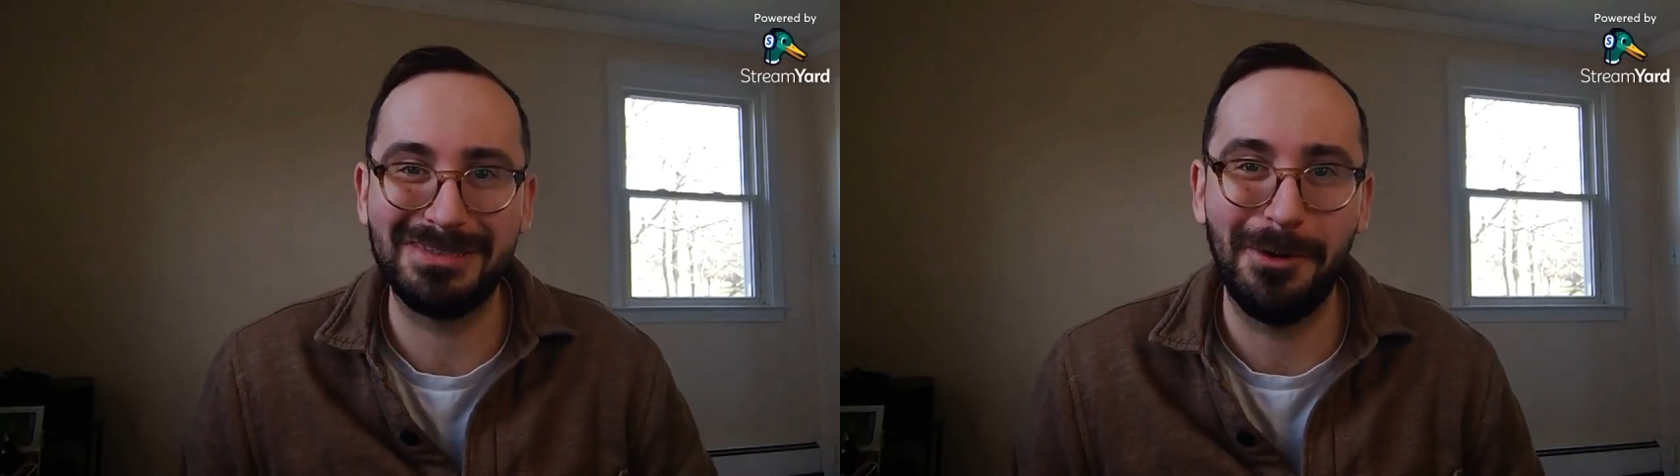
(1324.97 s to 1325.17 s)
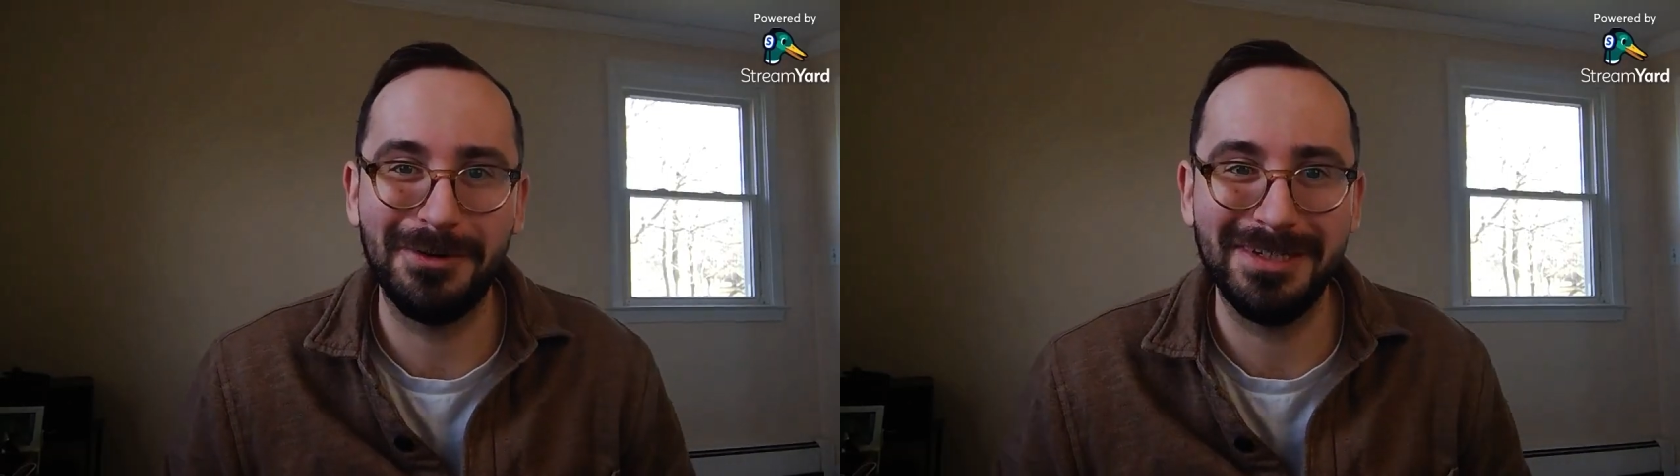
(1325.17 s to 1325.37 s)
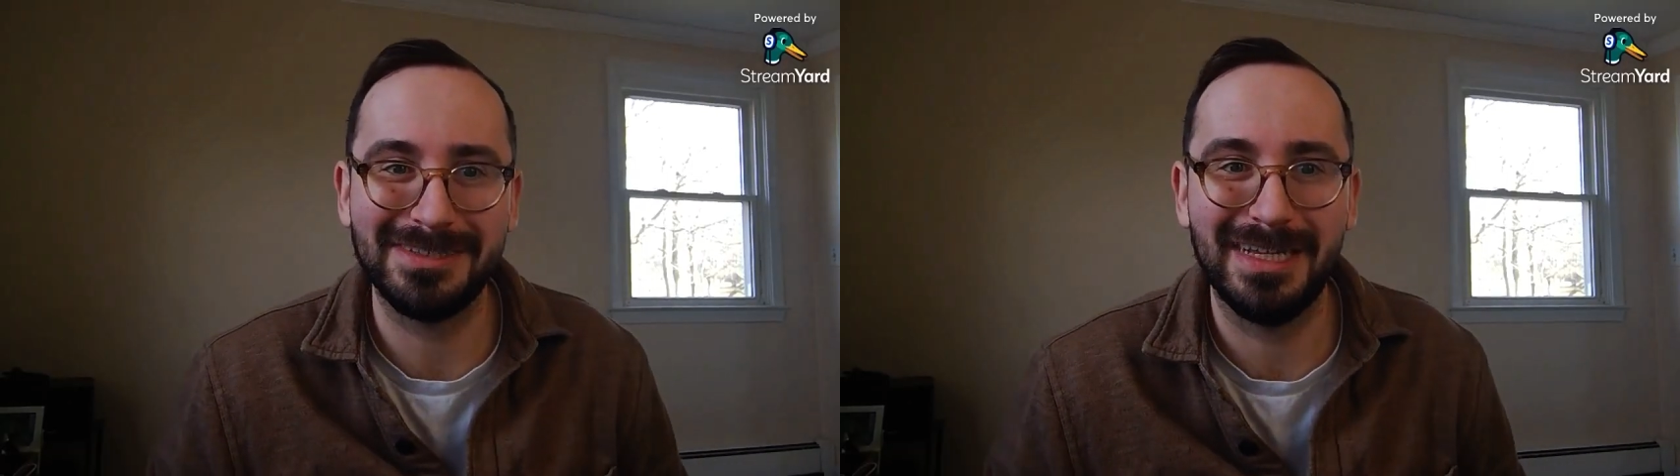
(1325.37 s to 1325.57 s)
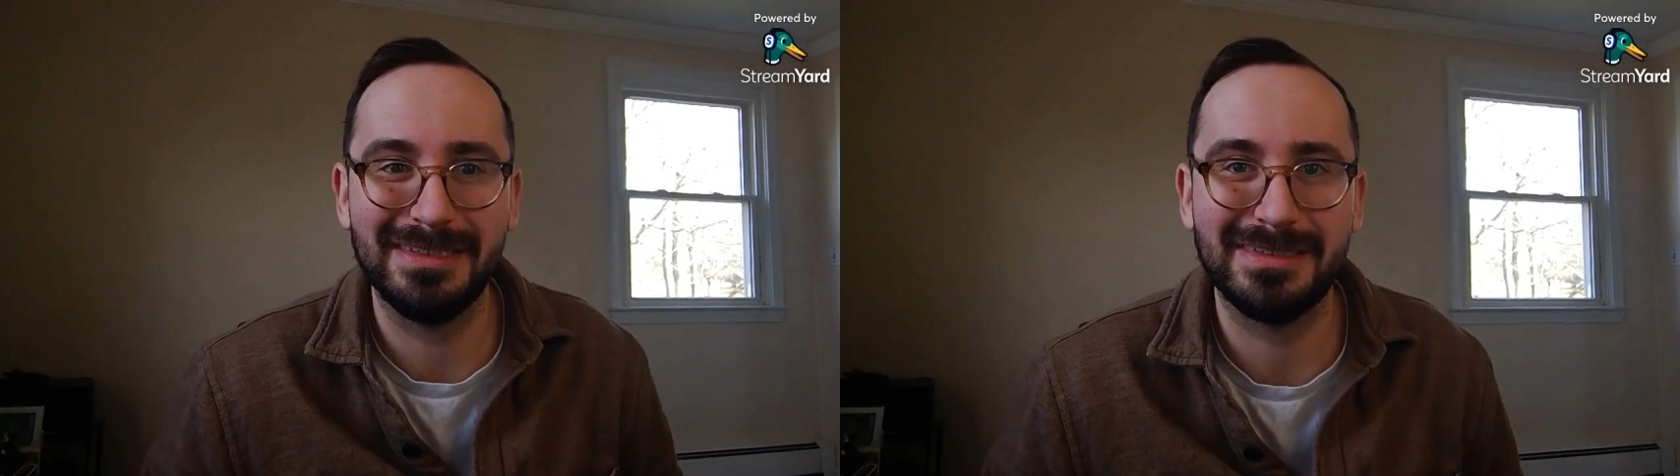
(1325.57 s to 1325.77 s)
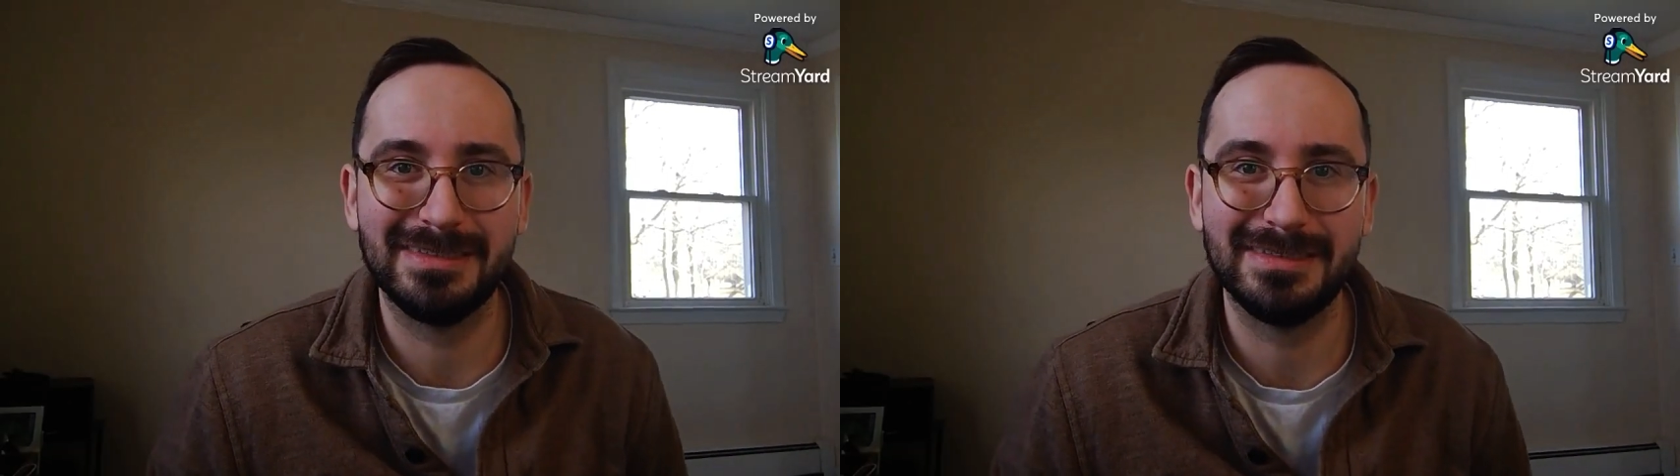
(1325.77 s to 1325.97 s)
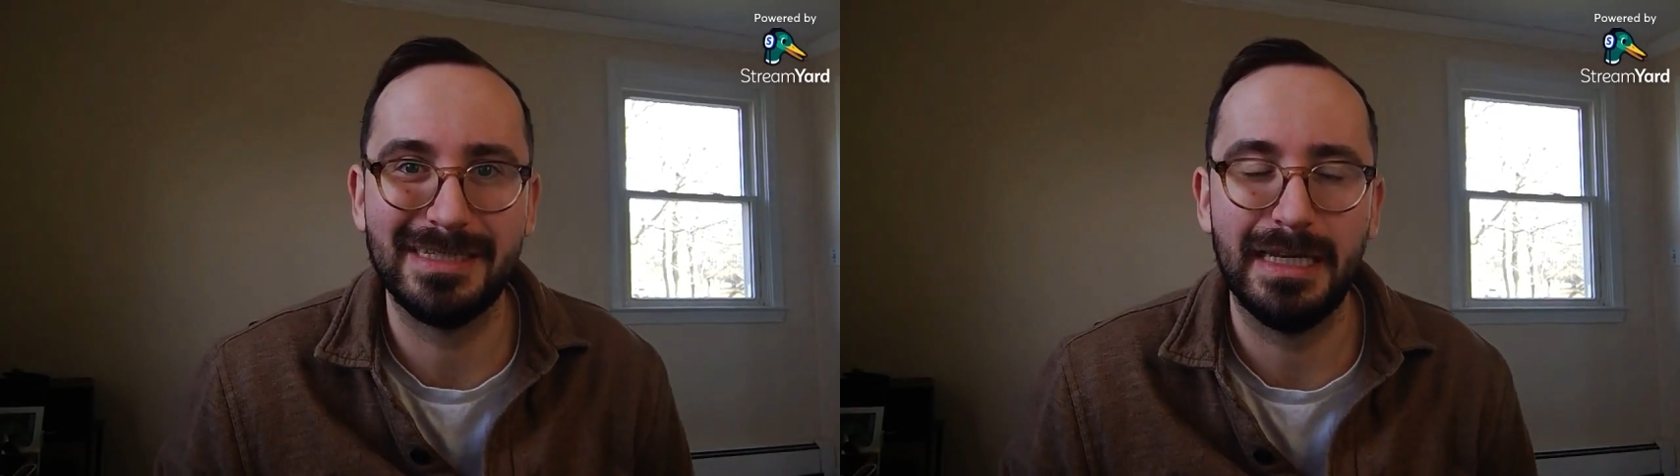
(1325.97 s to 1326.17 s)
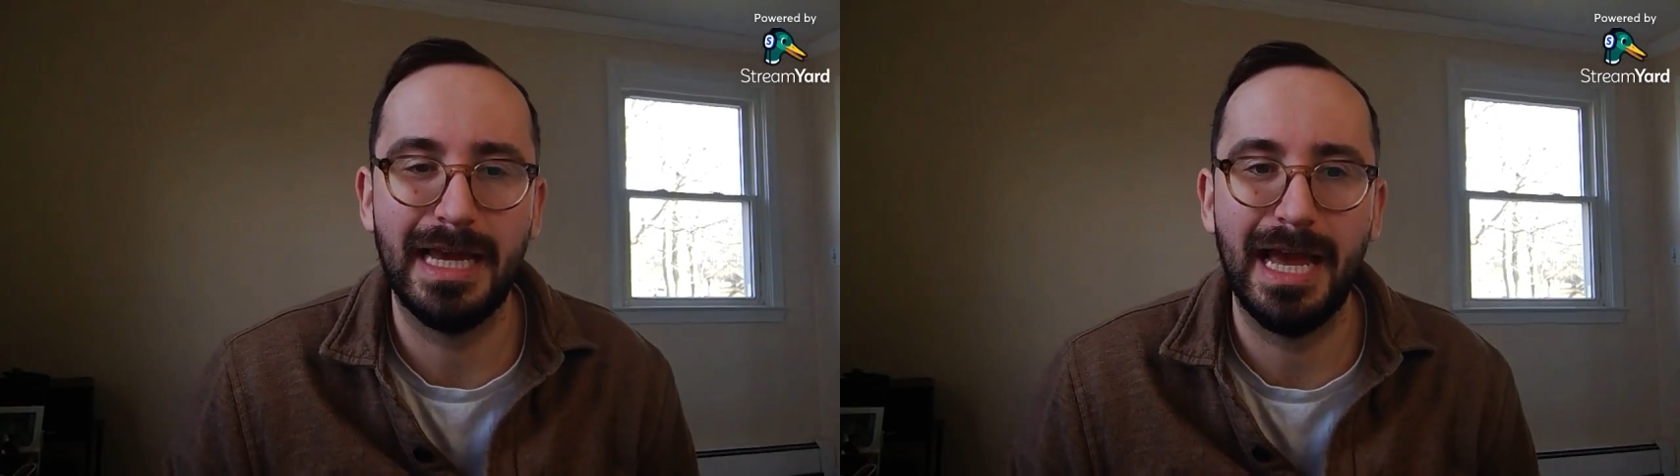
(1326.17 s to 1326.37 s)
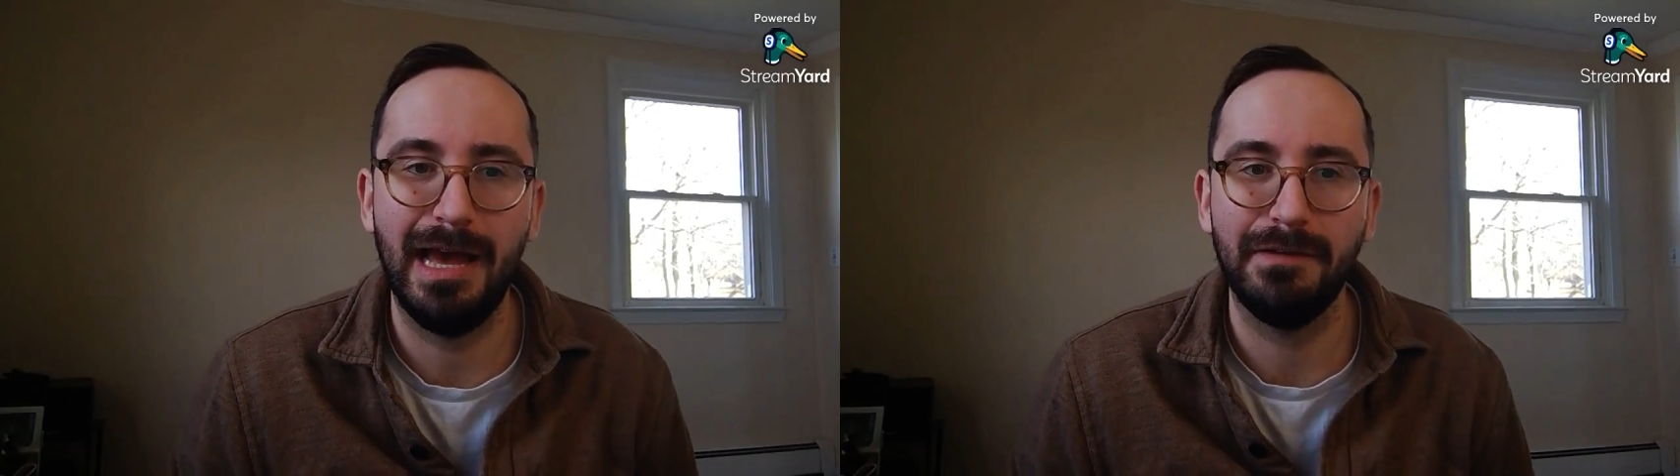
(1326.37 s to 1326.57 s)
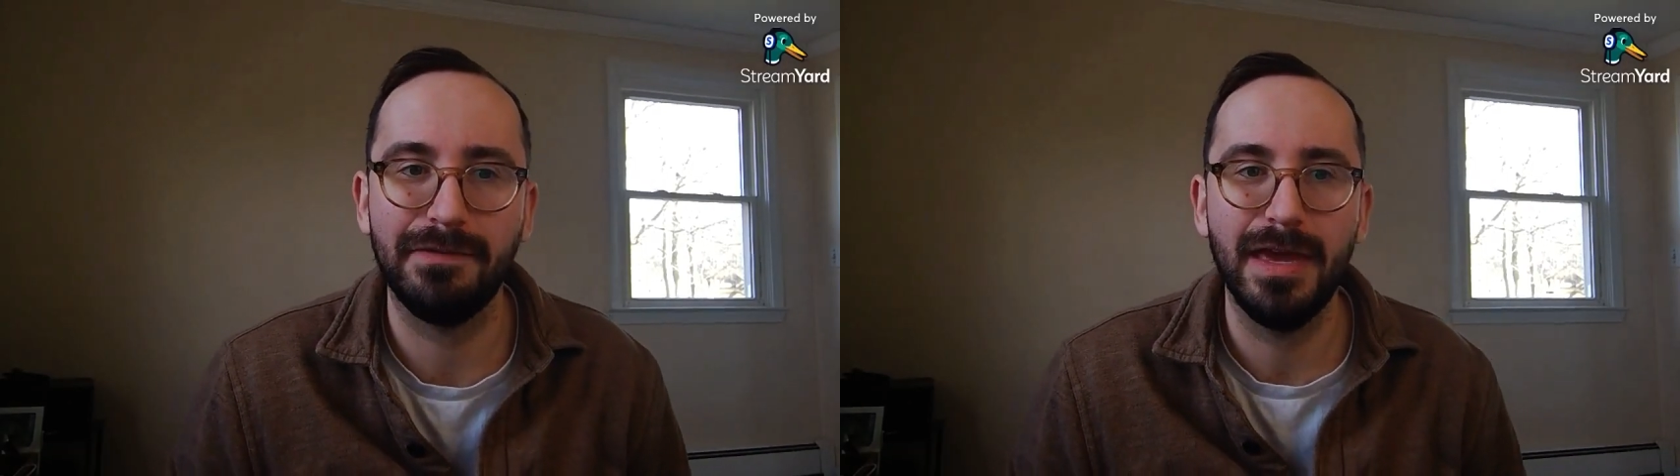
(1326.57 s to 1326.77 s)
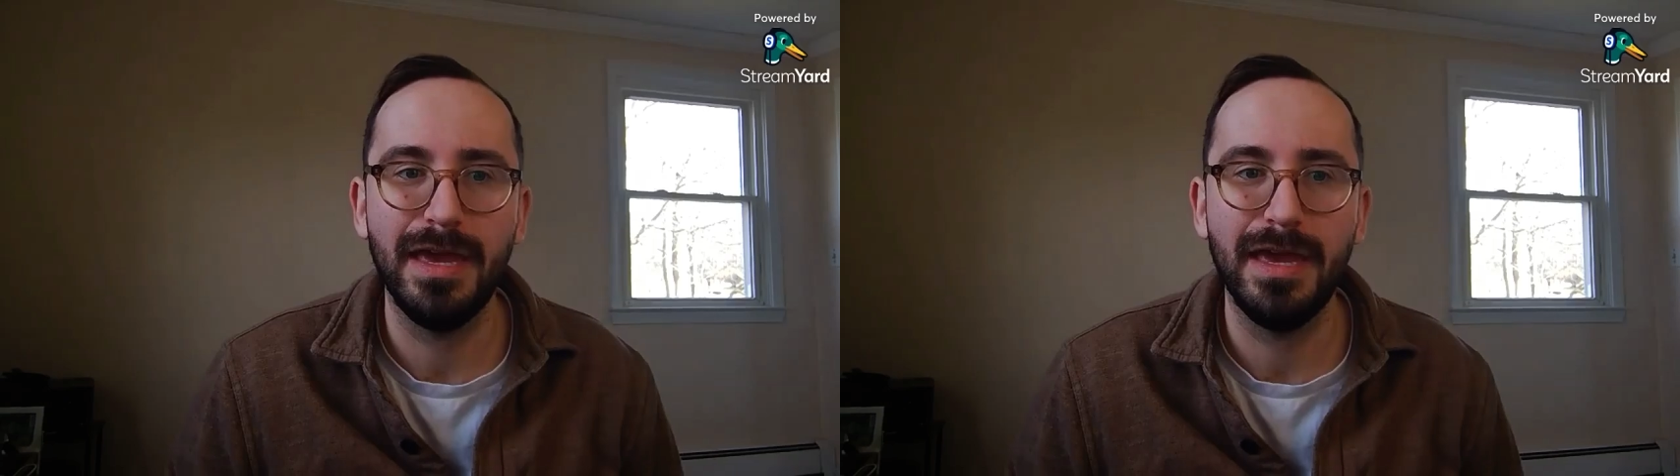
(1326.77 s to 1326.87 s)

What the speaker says: smoky scents tend to have.